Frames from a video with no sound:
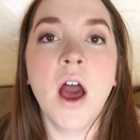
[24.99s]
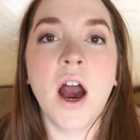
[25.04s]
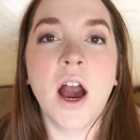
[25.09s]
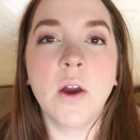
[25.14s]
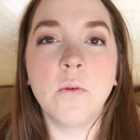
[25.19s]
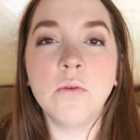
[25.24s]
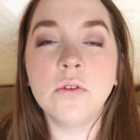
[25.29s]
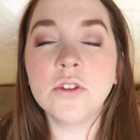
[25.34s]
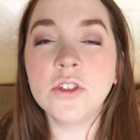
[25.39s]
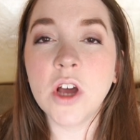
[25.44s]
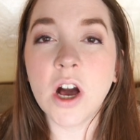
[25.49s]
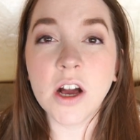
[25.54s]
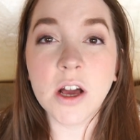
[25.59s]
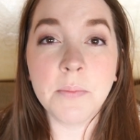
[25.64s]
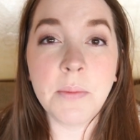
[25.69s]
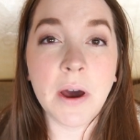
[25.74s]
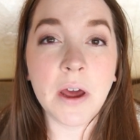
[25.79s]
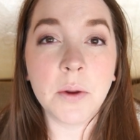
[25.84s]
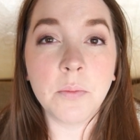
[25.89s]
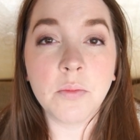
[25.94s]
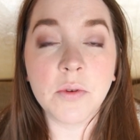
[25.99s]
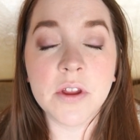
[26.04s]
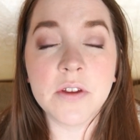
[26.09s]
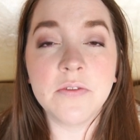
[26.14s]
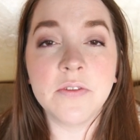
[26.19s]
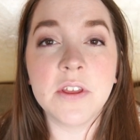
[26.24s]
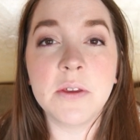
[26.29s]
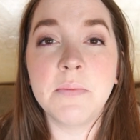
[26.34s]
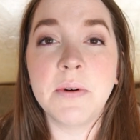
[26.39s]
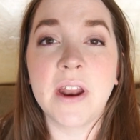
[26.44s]
I will talk about it
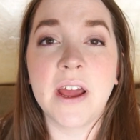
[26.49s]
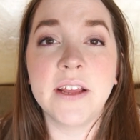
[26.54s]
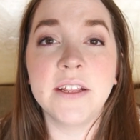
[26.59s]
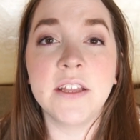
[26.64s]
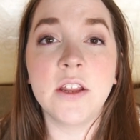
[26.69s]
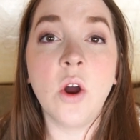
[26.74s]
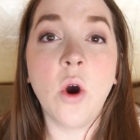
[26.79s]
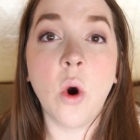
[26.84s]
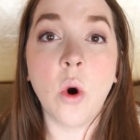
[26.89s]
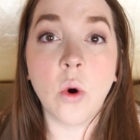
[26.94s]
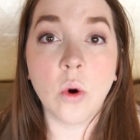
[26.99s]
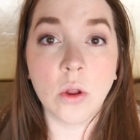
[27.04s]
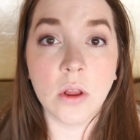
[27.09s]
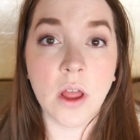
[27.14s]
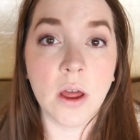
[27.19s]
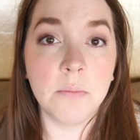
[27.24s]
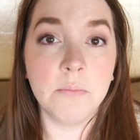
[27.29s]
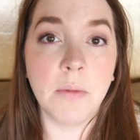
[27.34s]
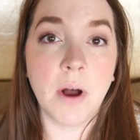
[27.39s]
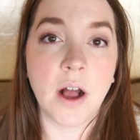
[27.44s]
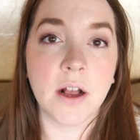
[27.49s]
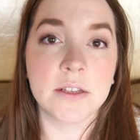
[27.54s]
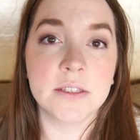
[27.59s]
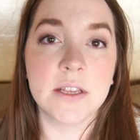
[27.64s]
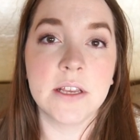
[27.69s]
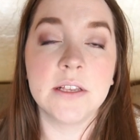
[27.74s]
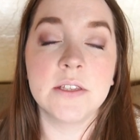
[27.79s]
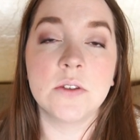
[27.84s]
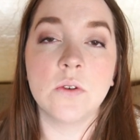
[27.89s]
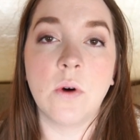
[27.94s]
briefly, but I did a whole
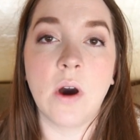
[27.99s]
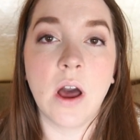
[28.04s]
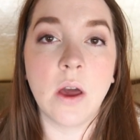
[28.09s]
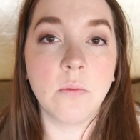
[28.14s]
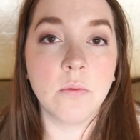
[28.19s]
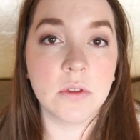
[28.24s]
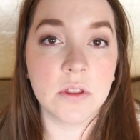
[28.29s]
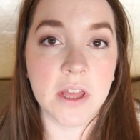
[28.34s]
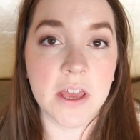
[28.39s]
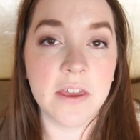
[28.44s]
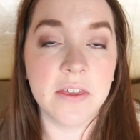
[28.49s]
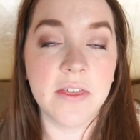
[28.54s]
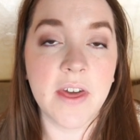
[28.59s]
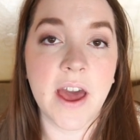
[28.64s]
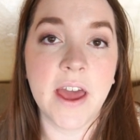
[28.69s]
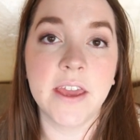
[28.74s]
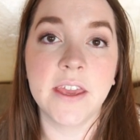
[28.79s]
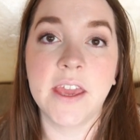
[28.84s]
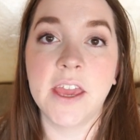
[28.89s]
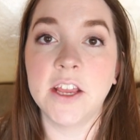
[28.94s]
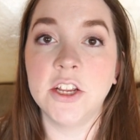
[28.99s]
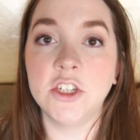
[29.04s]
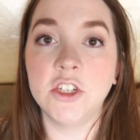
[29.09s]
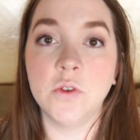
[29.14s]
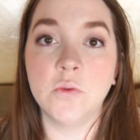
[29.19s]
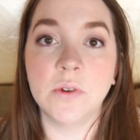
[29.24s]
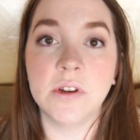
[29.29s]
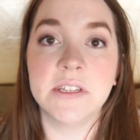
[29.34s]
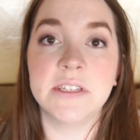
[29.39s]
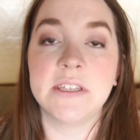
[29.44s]
unboxing, so I will link that in case
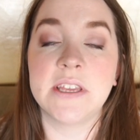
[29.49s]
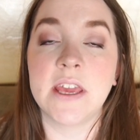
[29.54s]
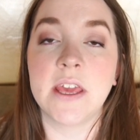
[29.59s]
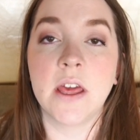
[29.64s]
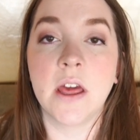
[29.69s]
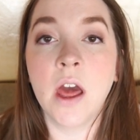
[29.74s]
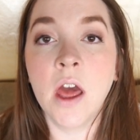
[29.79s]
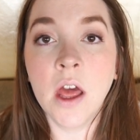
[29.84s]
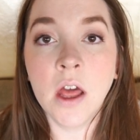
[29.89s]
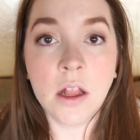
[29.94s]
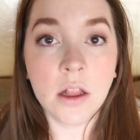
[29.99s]
you want to see